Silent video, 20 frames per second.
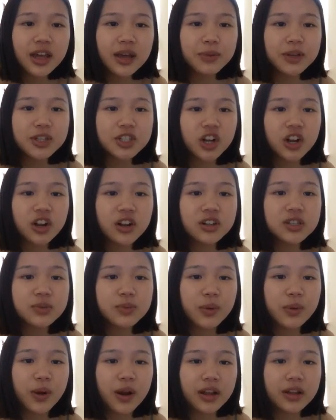be sure to
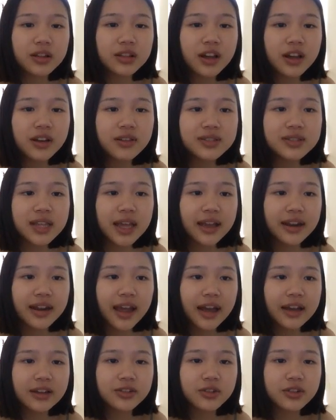be wearing gloves and
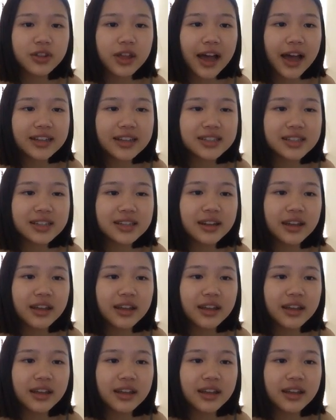handle the acid